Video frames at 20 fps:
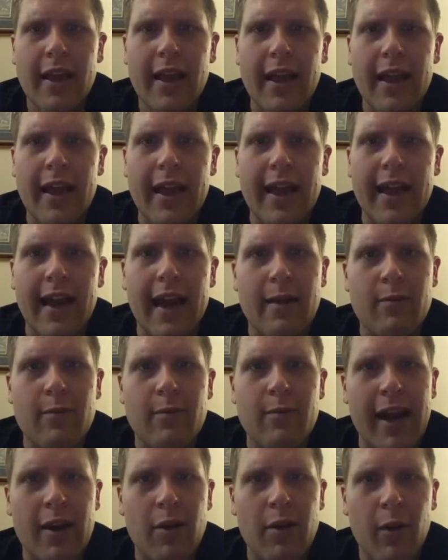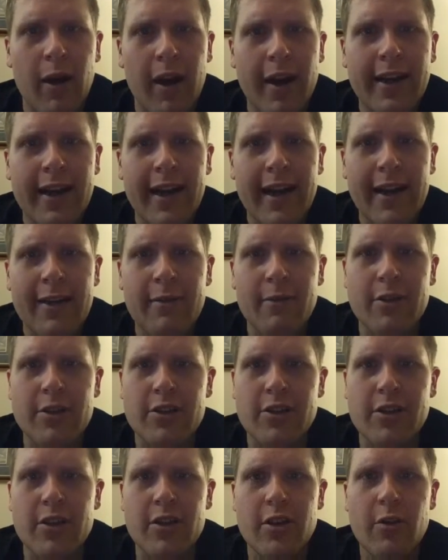And I'm Ryan, the Wine Guy,
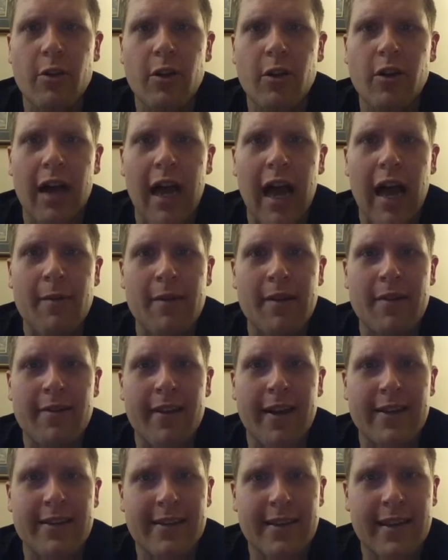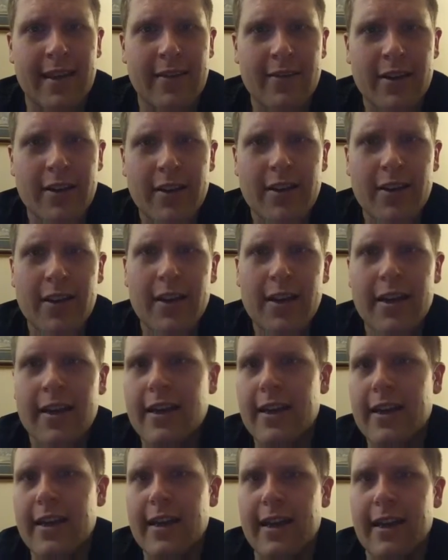wishing you all a happy Thanksgiving.
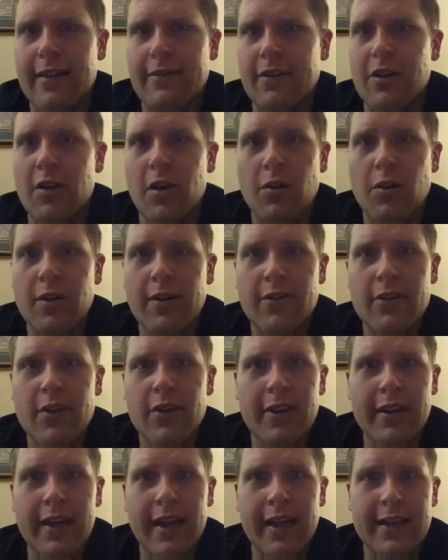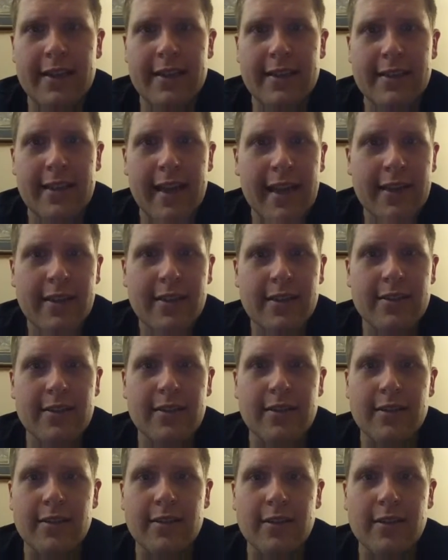If you don't live in the United
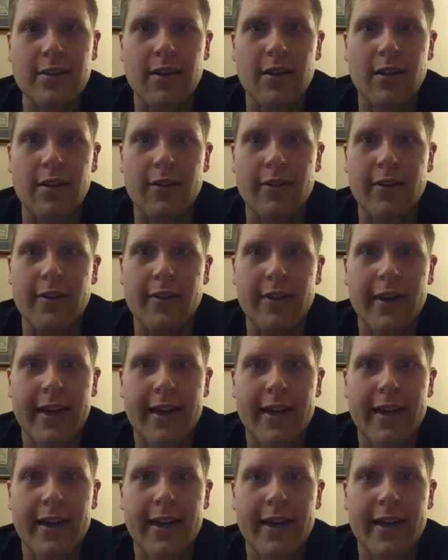States, or if you're not